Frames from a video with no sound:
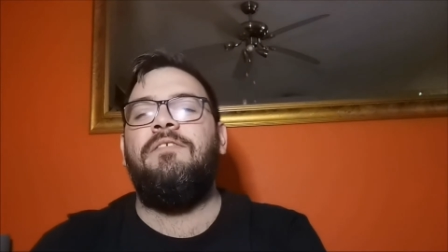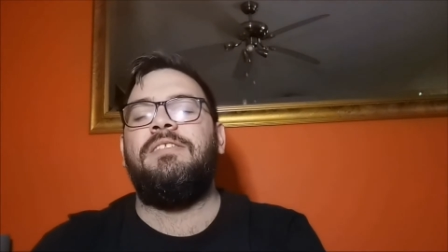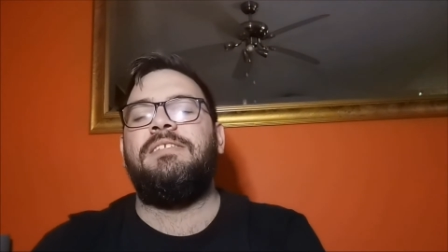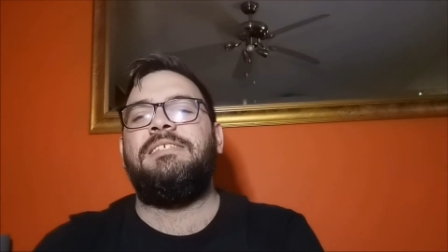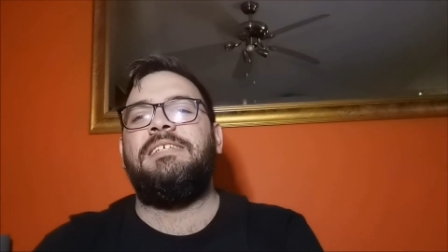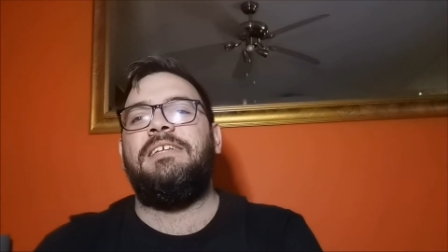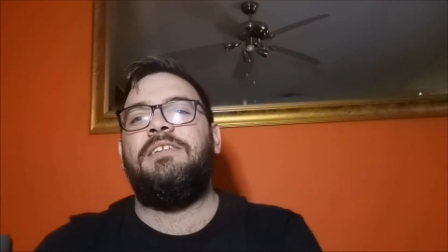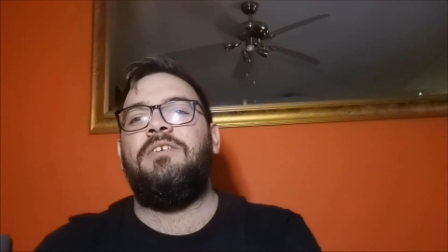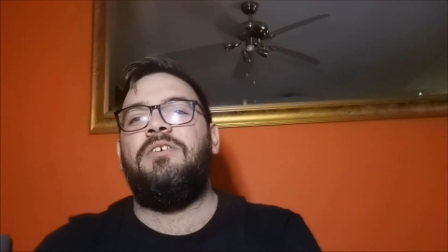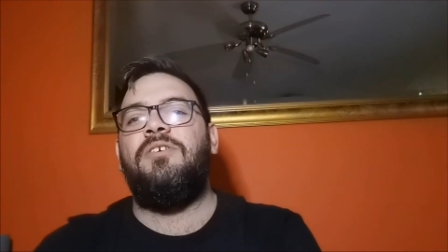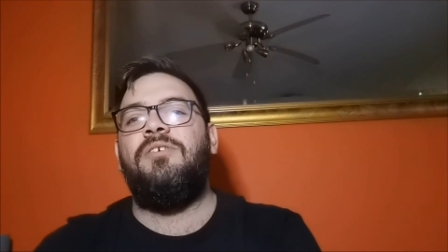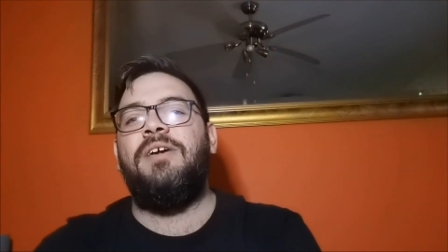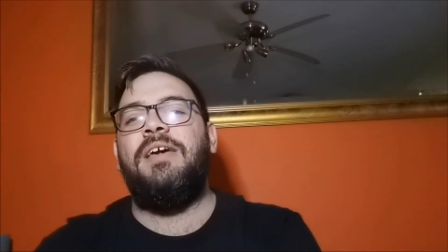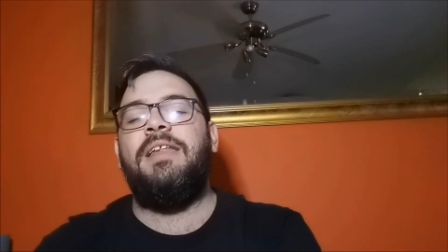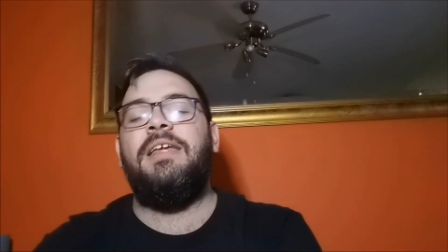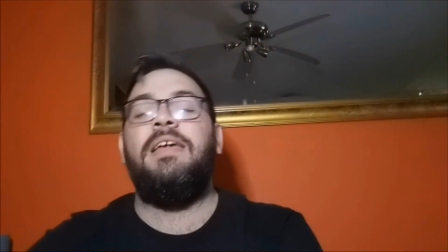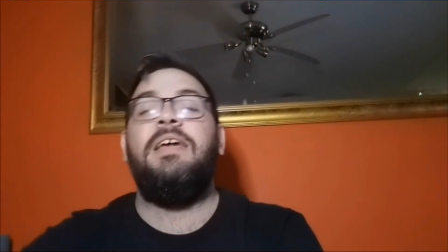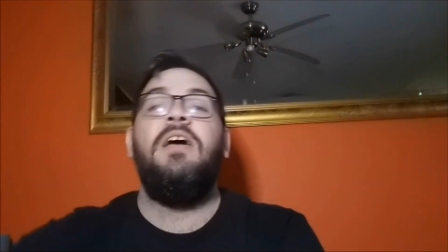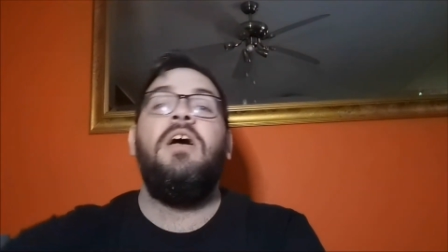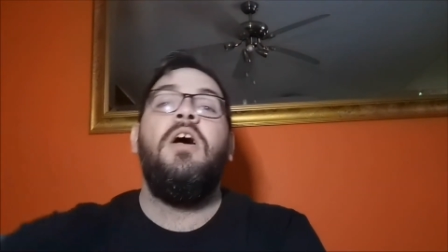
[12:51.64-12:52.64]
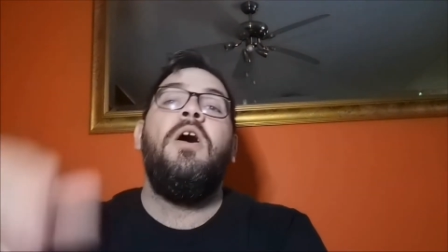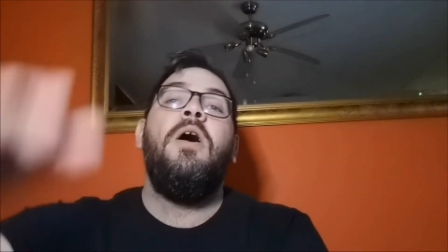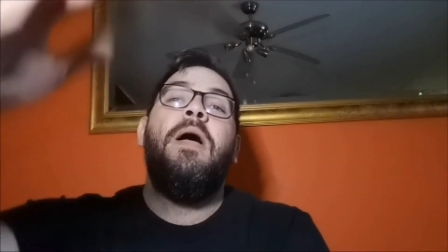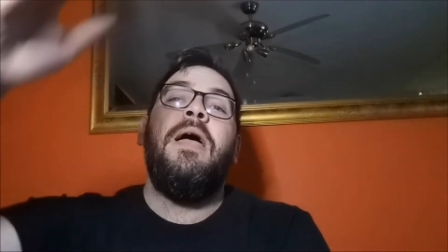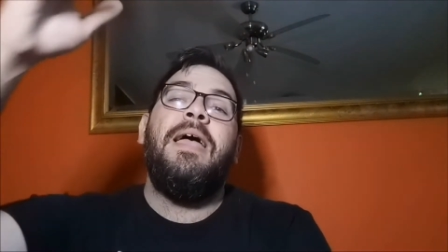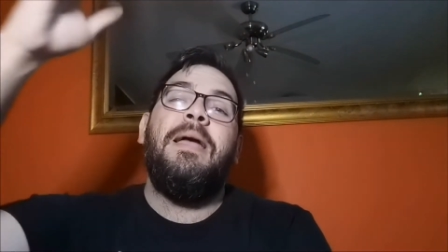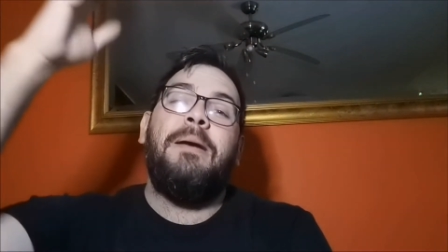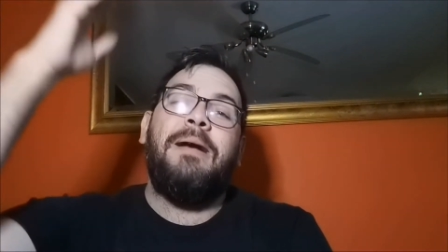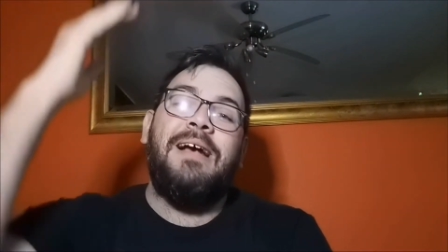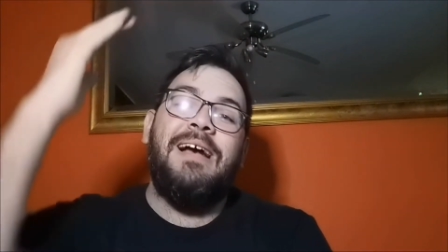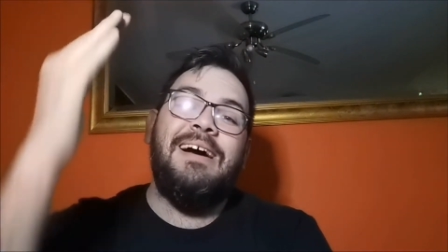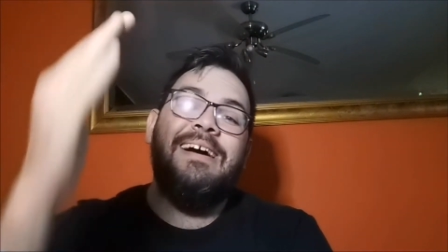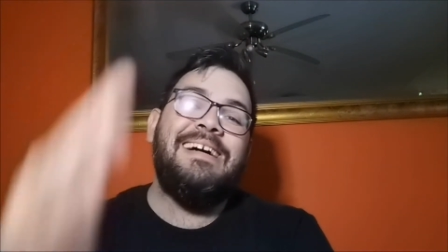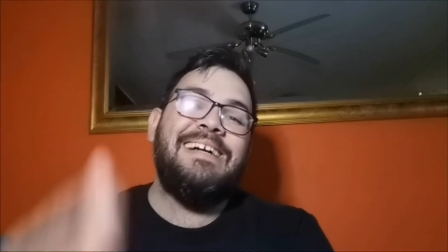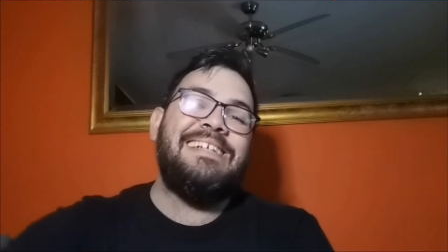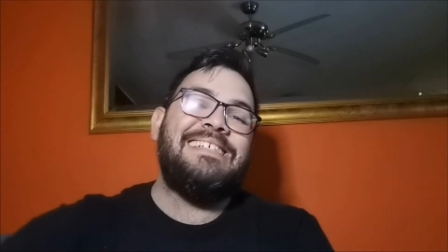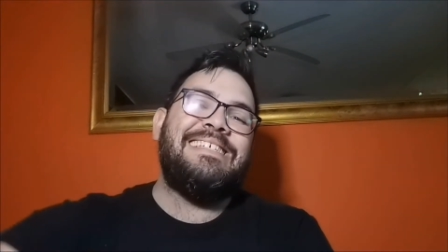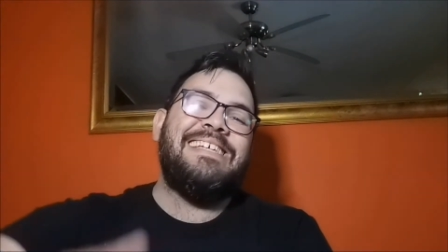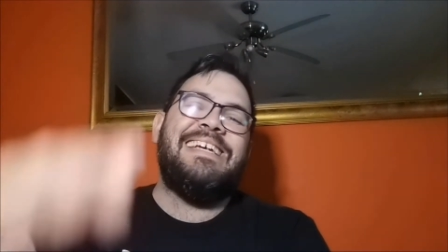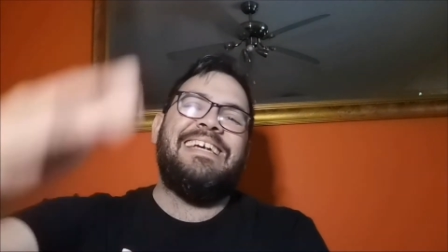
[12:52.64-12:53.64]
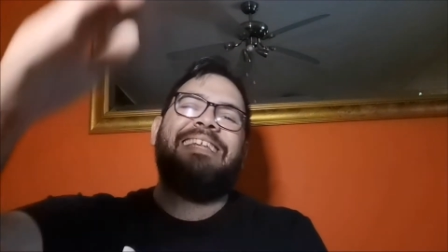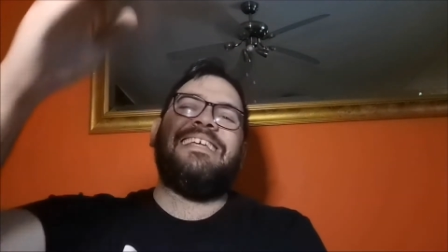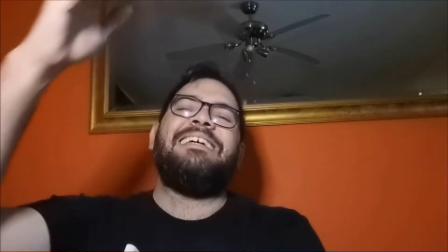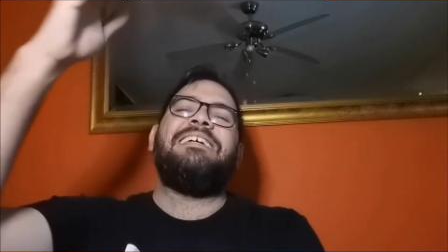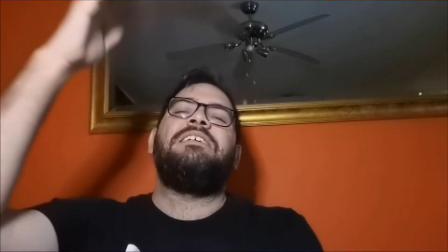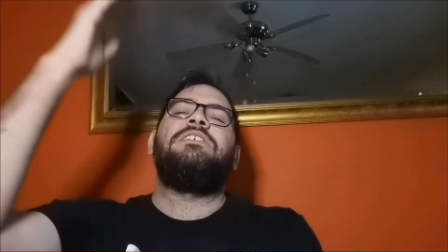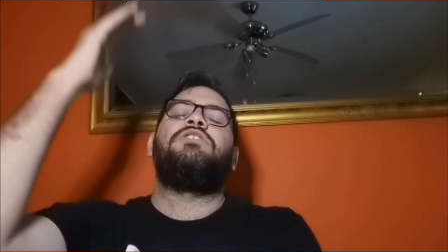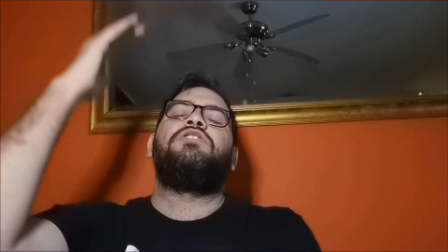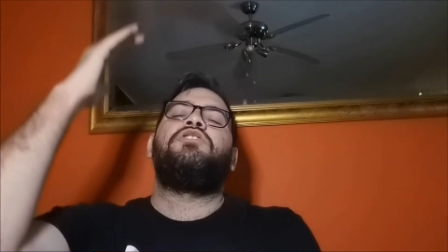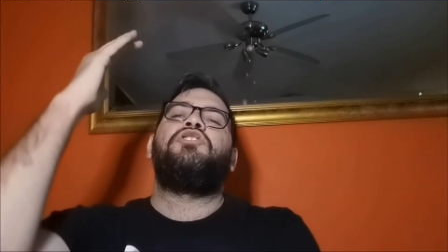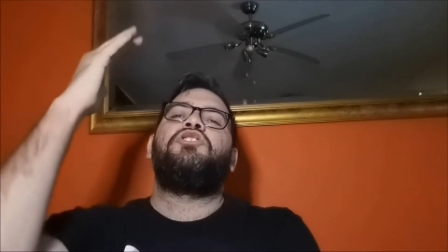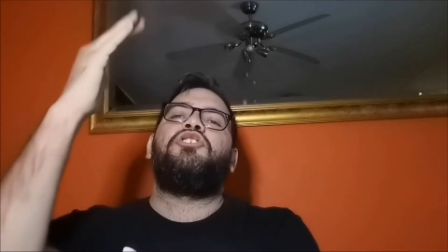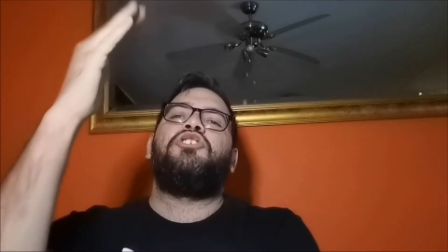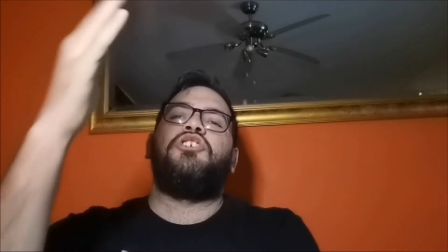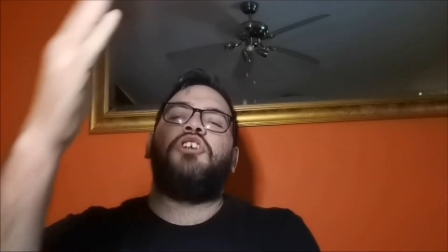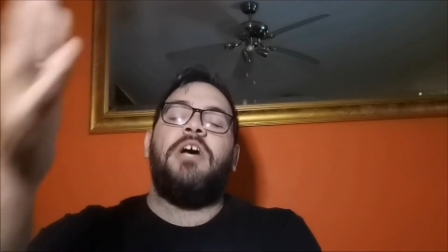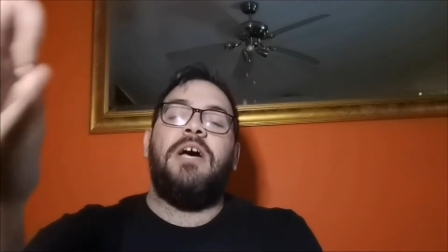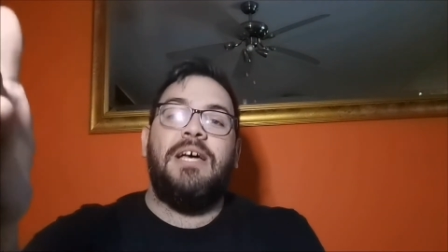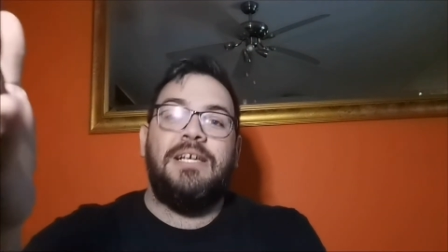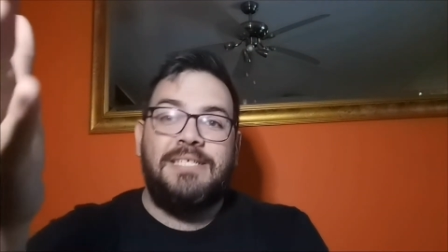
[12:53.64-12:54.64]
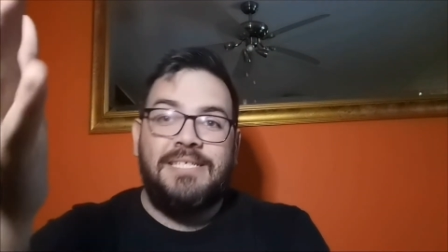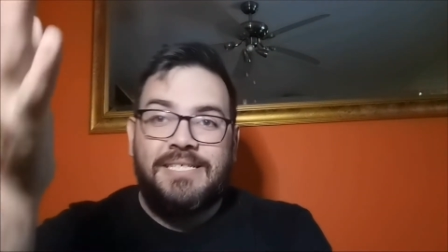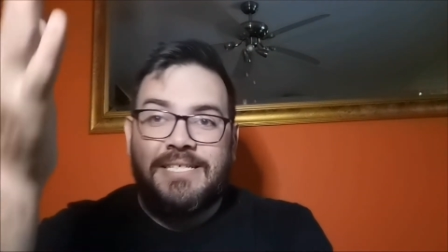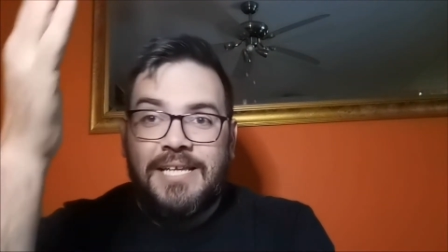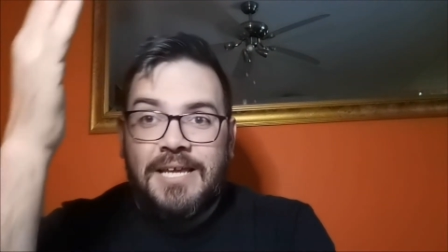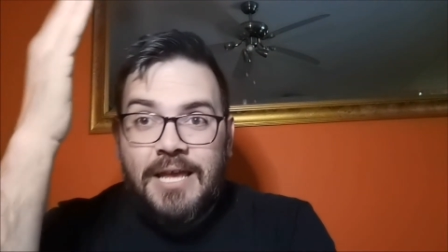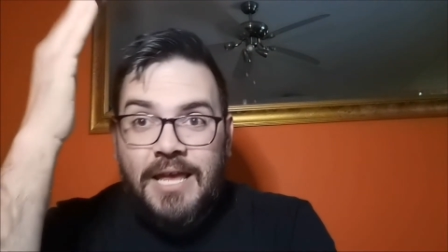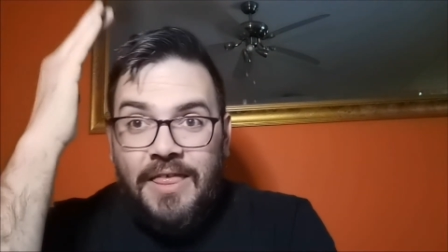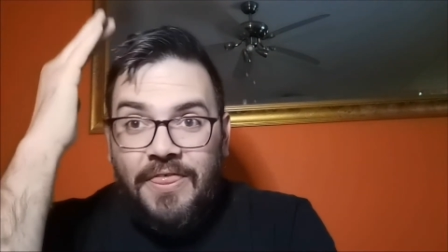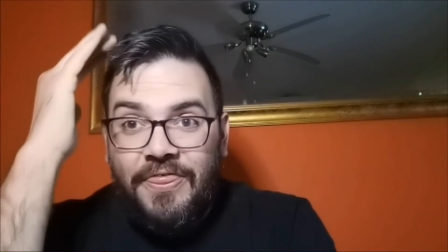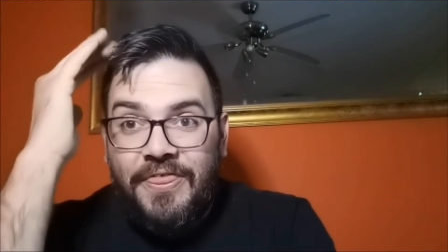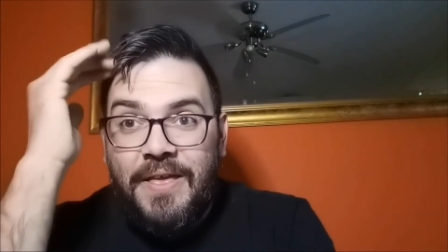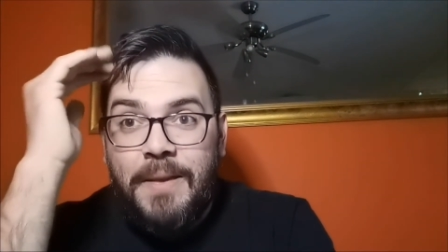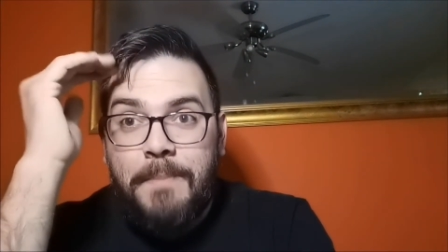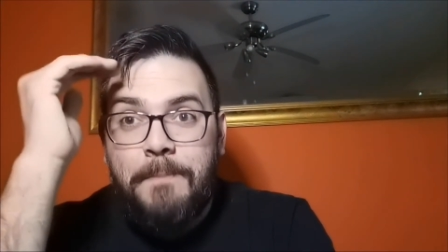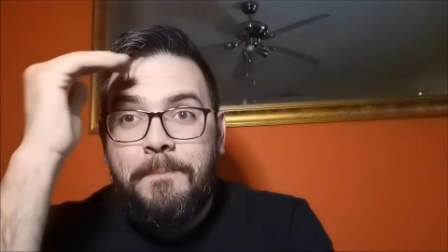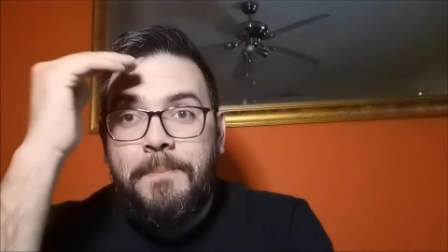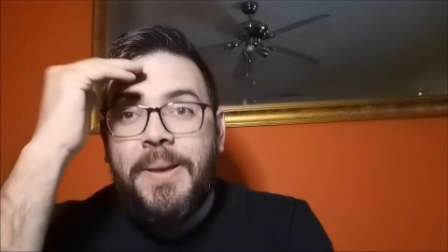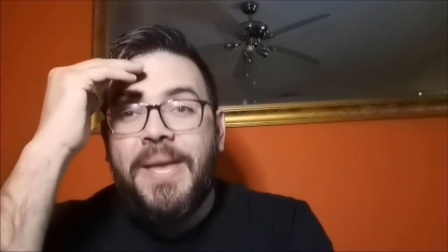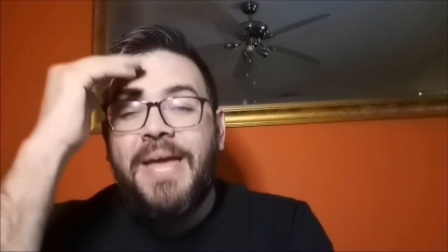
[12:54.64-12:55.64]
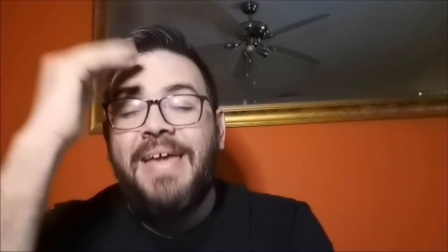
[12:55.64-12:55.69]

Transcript: haven't seen it already. Guys, it is just the